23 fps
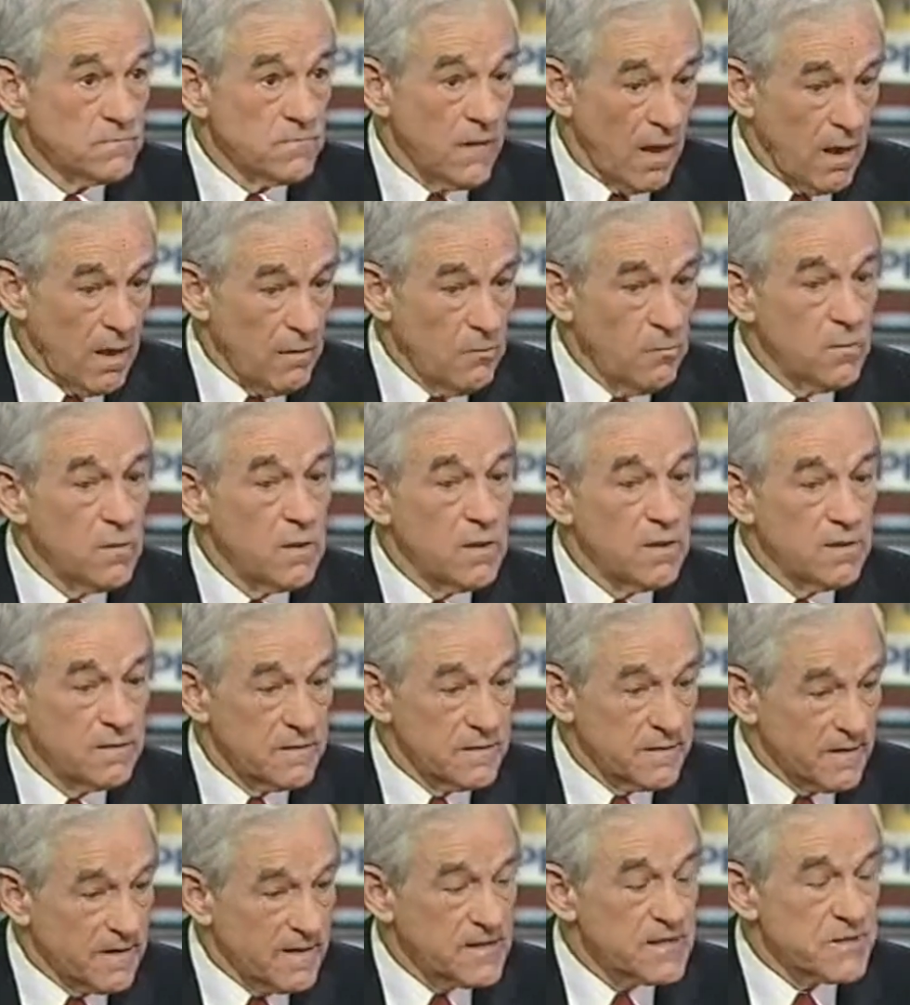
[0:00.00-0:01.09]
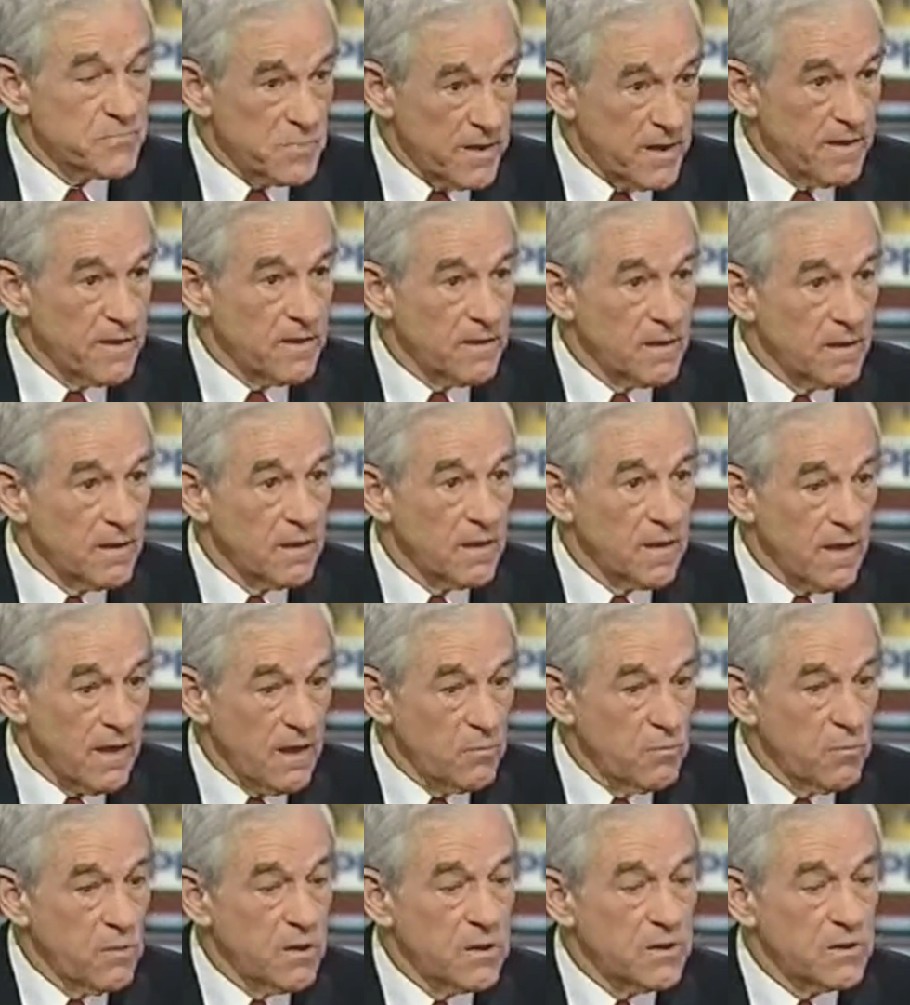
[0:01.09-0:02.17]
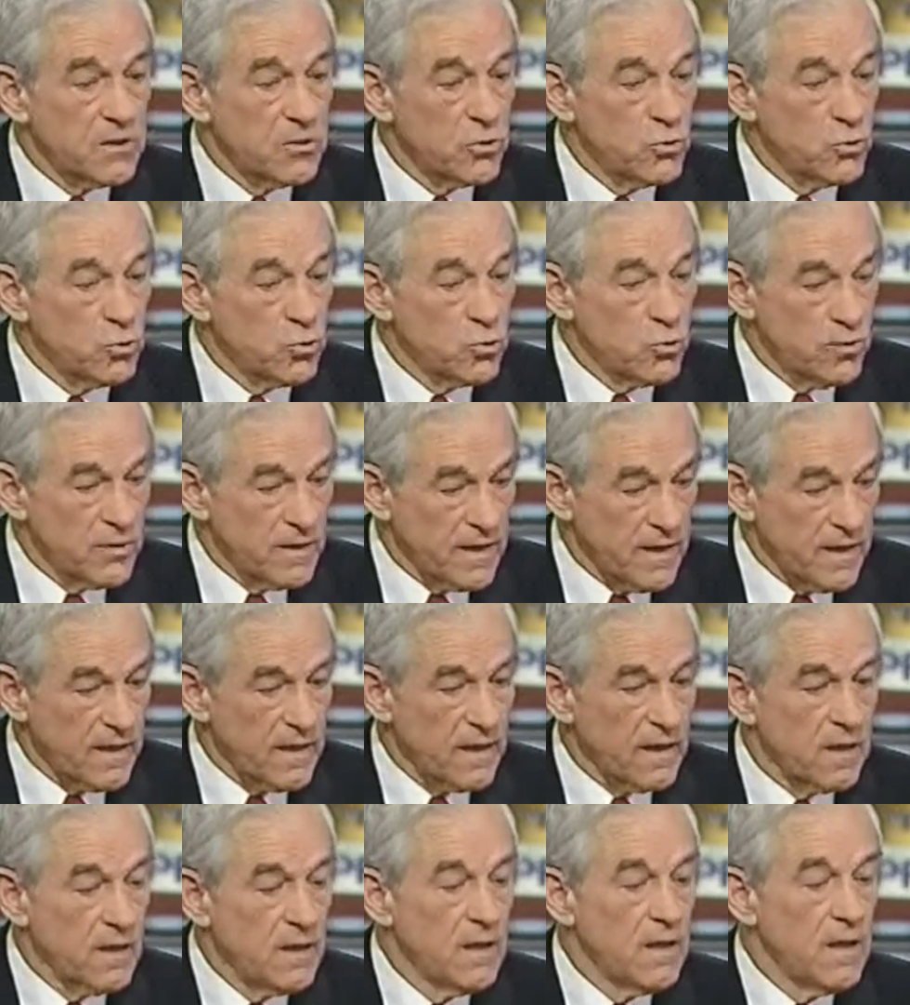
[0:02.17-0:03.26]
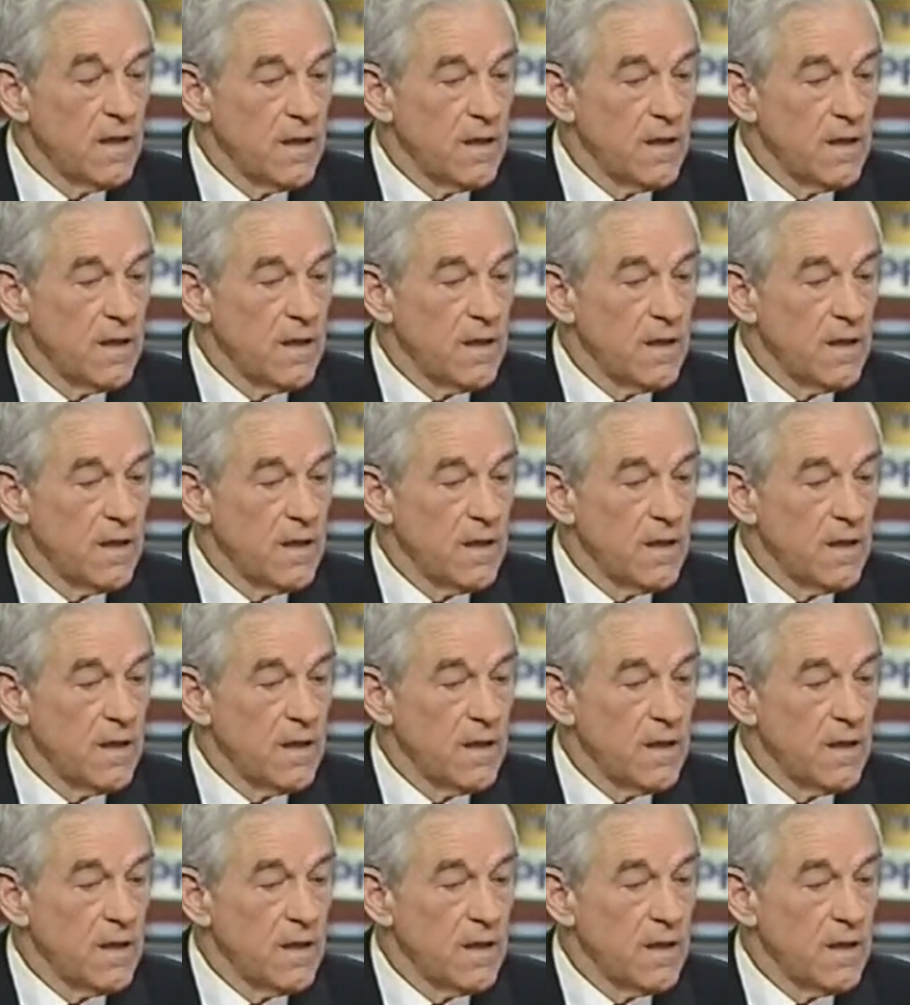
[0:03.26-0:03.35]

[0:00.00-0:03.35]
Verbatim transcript: I want to cut spending. I want to get a